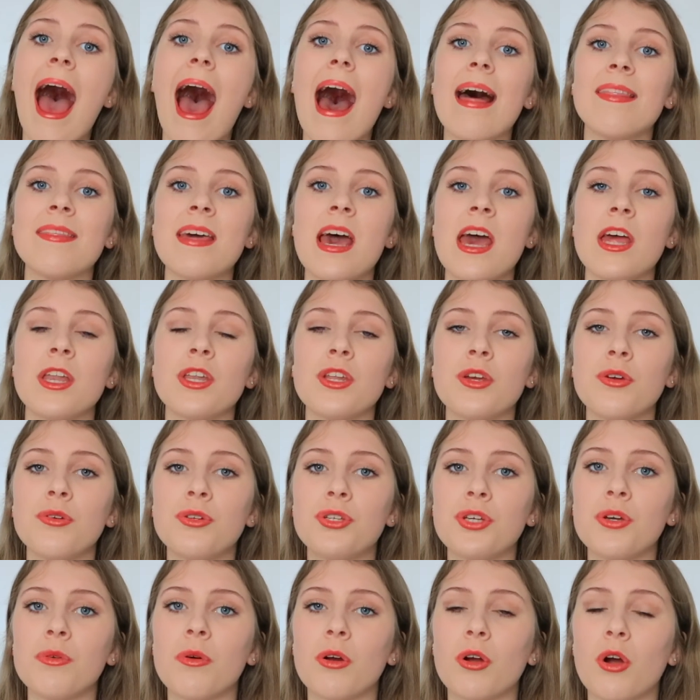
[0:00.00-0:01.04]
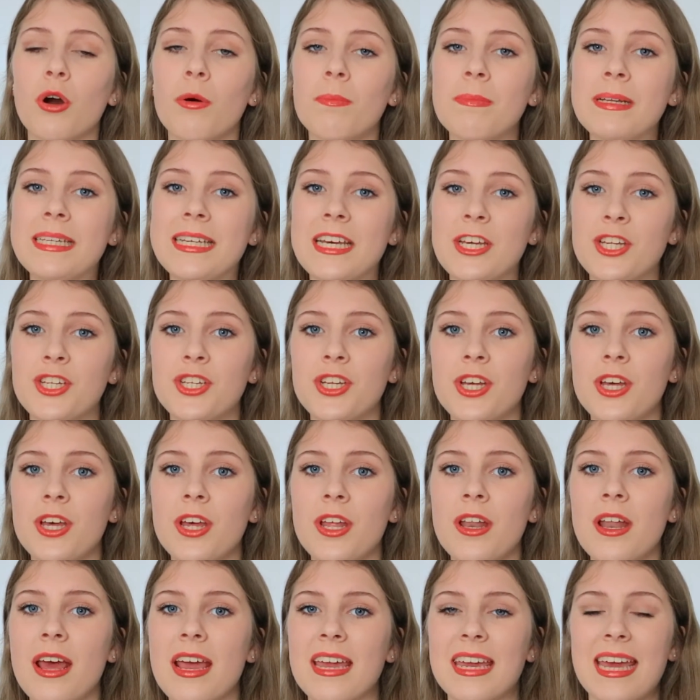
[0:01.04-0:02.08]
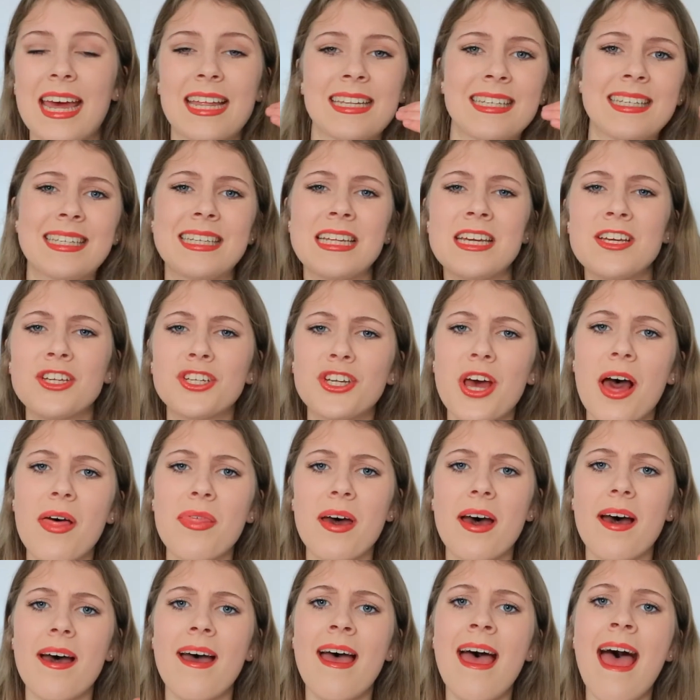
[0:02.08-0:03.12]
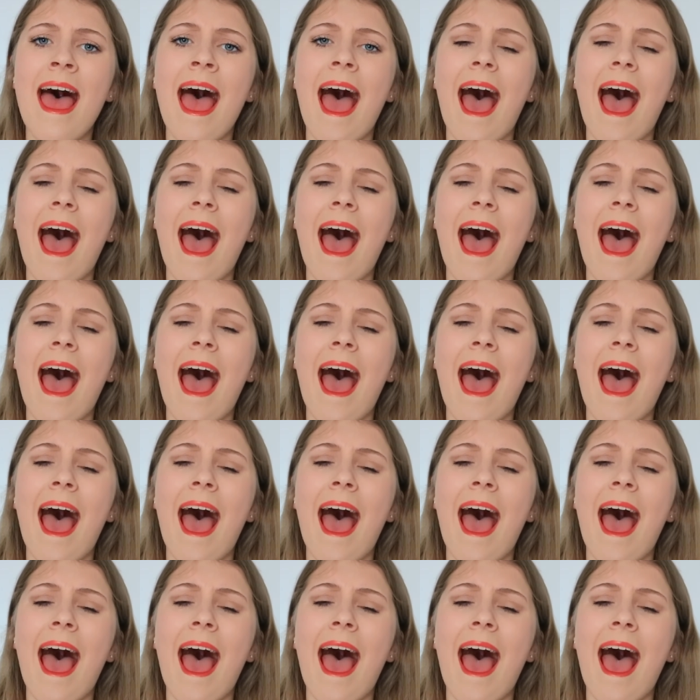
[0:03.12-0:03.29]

and then you do a competition against each other,